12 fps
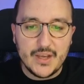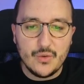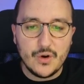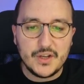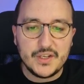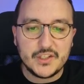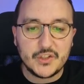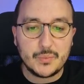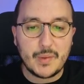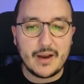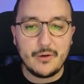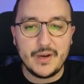you an
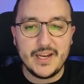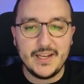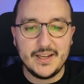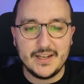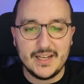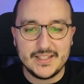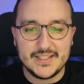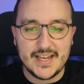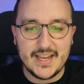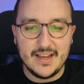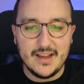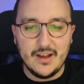aspiring let's
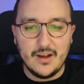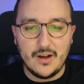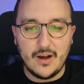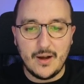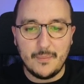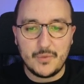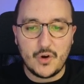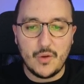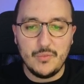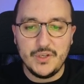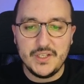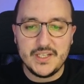say um,
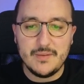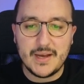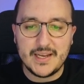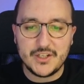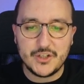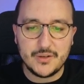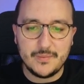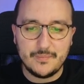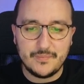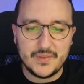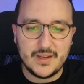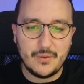community manager
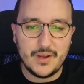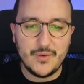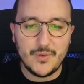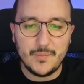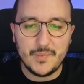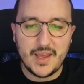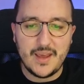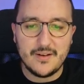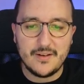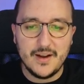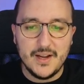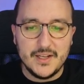there we go
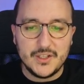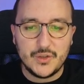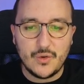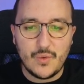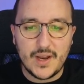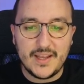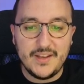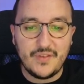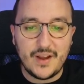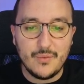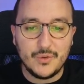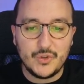here. So what if
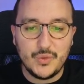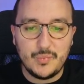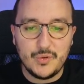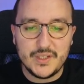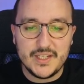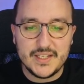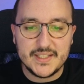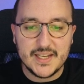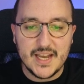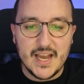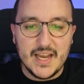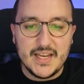I want to put this
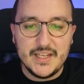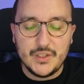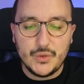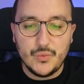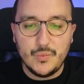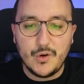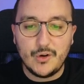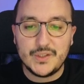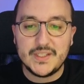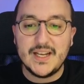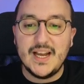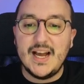into
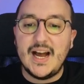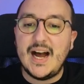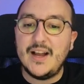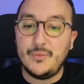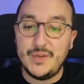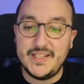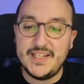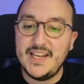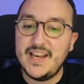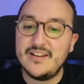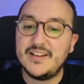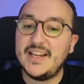Bolt we see
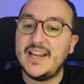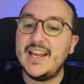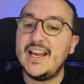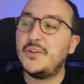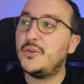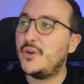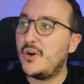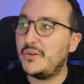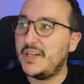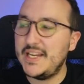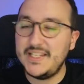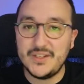here that I got the
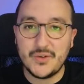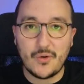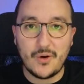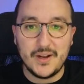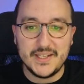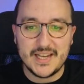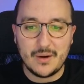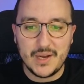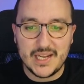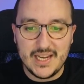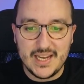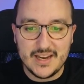code editor
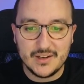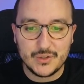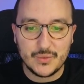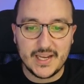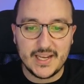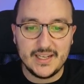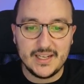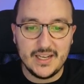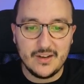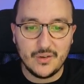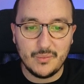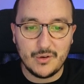directly here, so I can
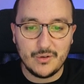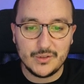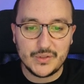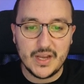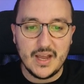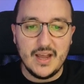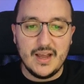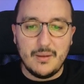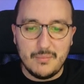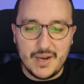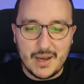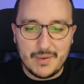click on Bolt,
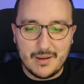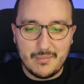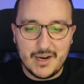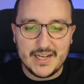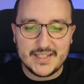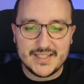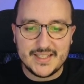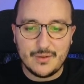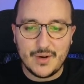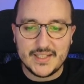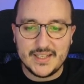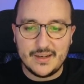blah, blah, blah,
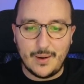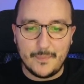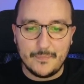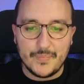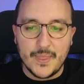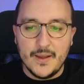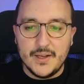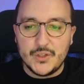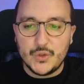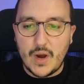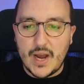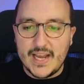etc., etc.
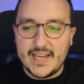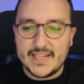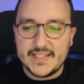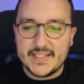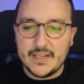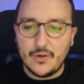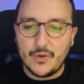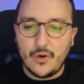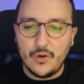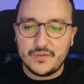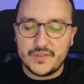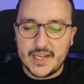So I can see on
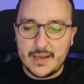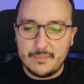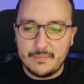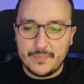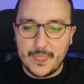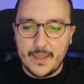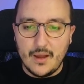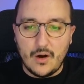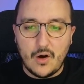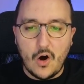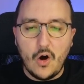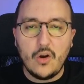all of them,
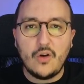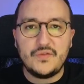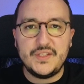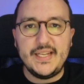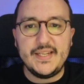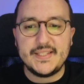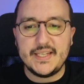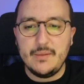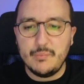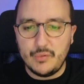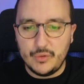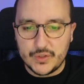all of these
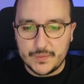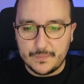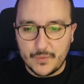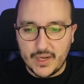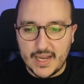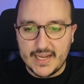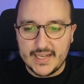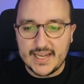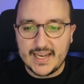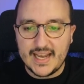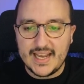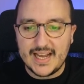inputs, okay,
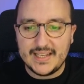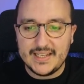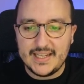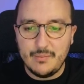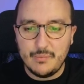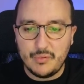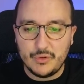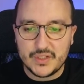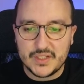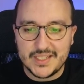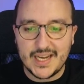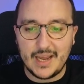that I got
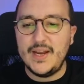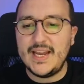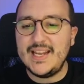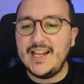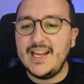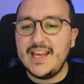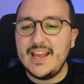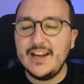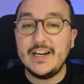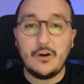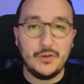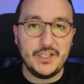inputs type. When I click
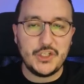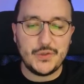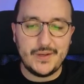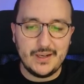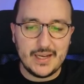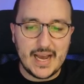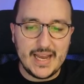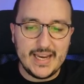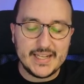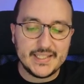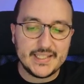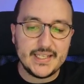here on each field, I
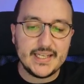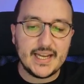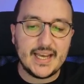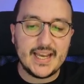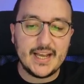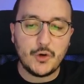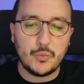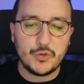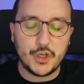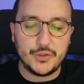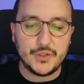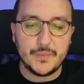can see that I got
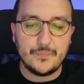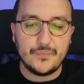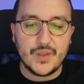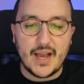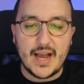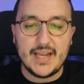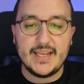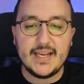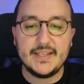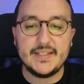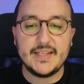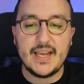options. I
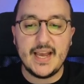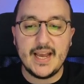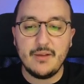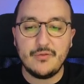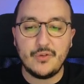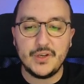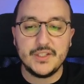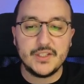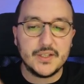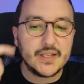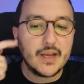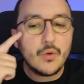can say, hey, for
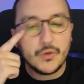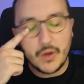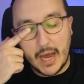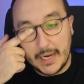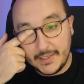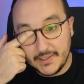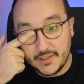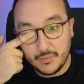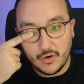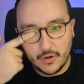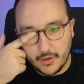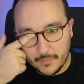instance, I want to hide this
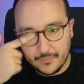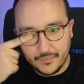block,